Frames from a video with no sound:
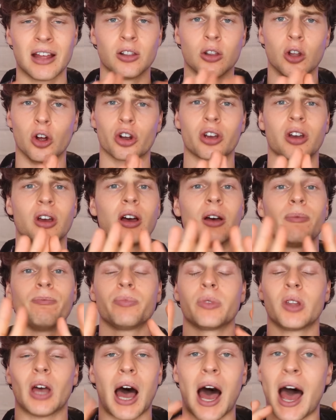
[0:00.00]
Look,
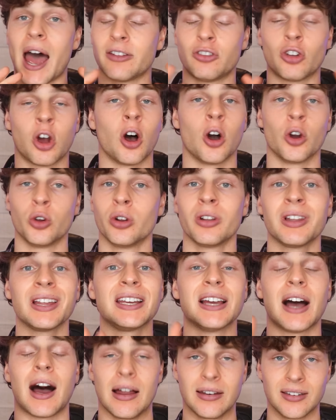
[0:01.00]
I
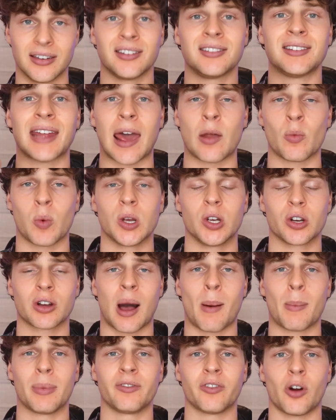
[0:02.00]
totally understand where you're
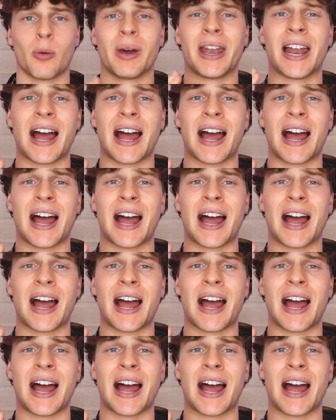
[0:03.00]
coming from,